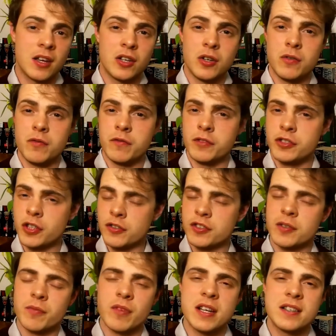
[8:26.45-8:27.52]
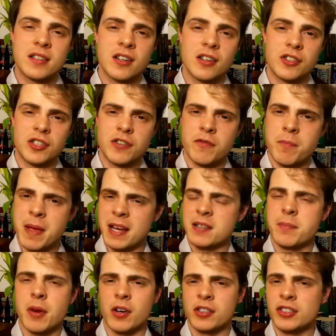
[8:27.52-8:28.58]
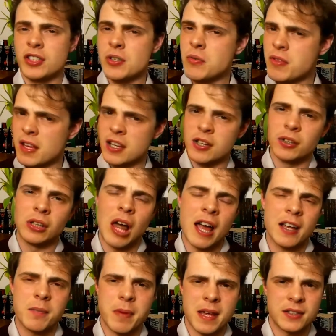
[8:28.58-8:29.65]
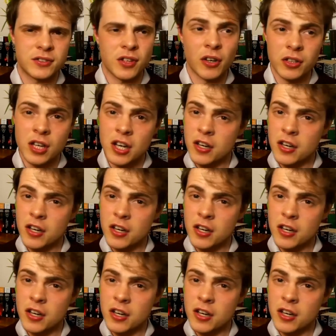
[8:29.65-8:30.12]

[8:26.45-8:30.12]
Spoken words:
you've done some research, you've picked books that you think you'll like based on